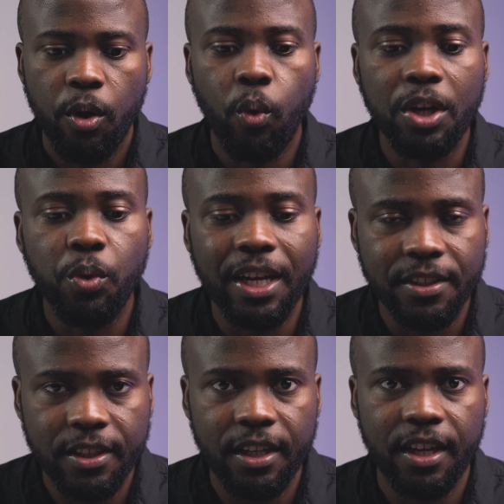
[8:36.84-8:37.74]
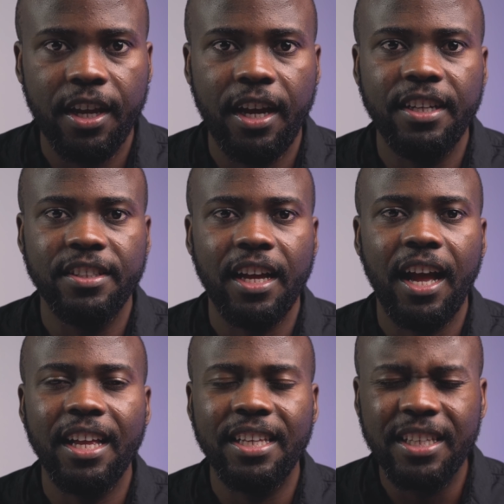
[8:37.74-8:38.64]
What we are seeing here is
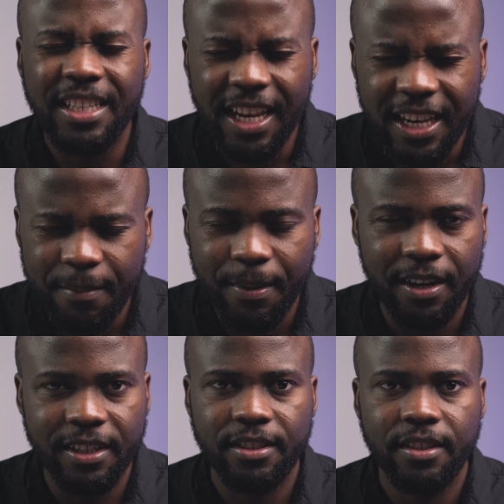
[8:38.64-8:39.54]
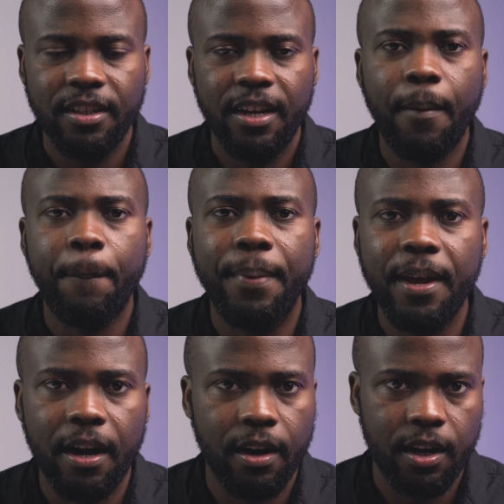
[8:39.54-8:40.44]
a deliberate
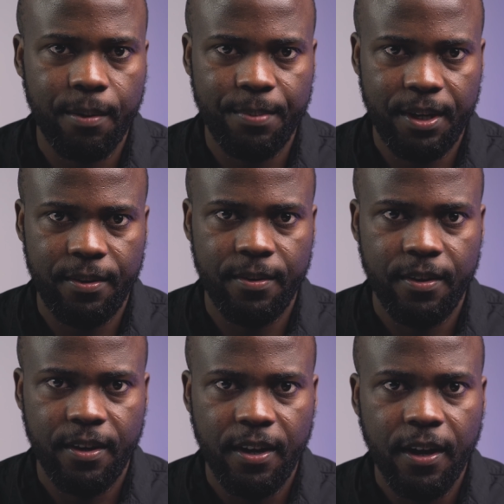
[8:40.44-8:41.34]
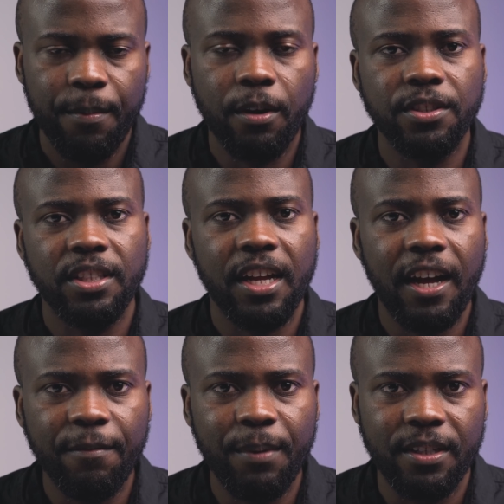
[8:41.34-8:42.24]
PR campaign, because the
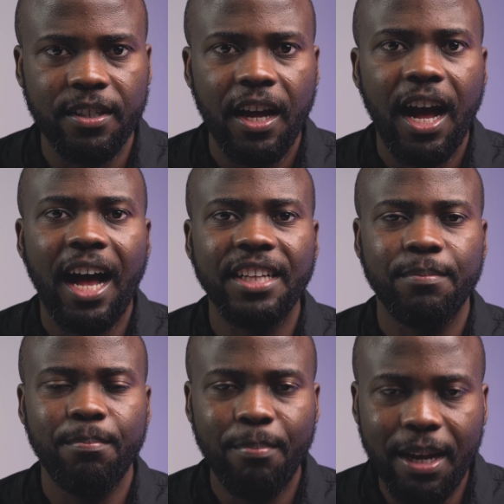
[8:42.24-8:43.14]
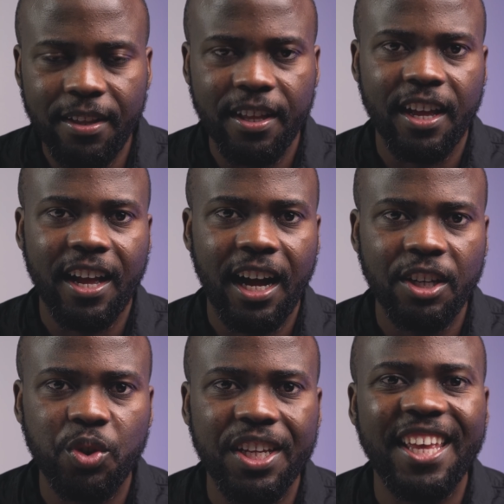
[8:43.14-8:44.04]
government has made the
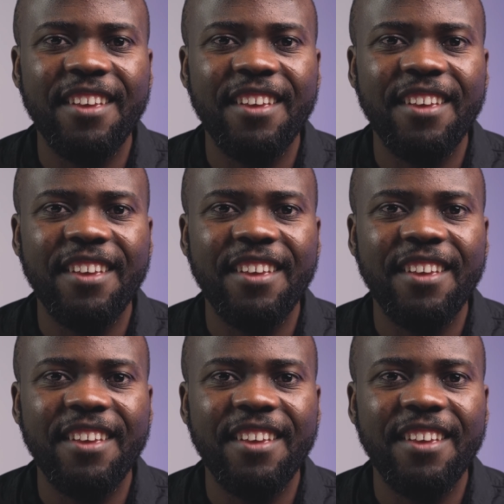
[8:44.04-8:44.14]
country